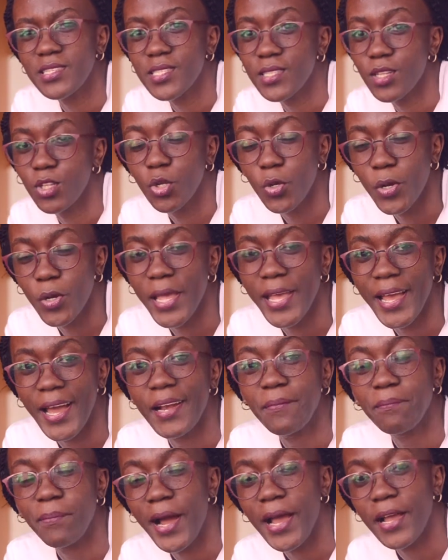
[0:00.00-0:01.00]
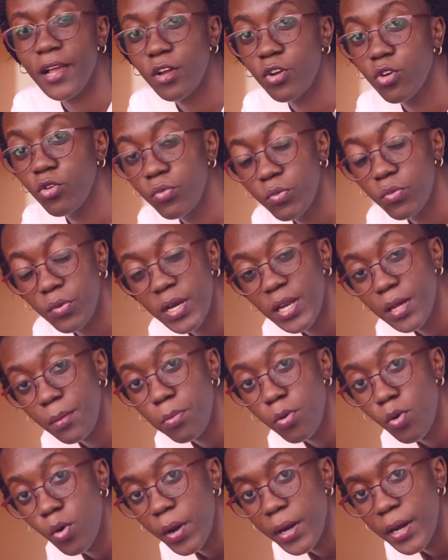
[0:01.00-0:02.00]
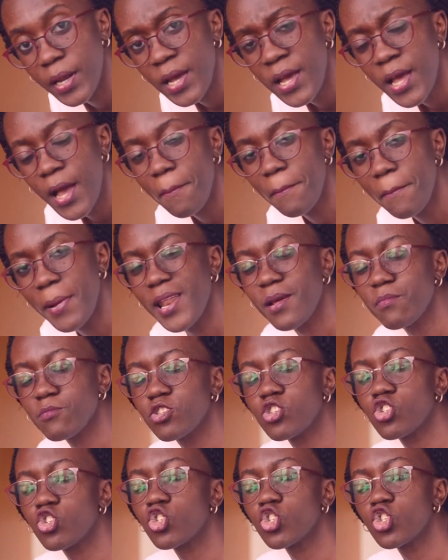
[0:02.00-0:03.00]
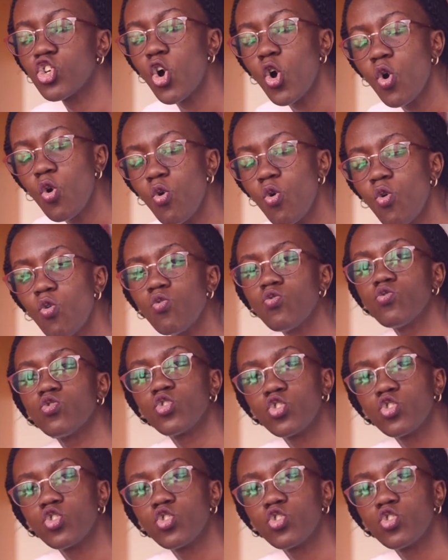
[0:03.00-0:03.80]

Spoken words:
was looking at buying a gorilla pod, but I'm so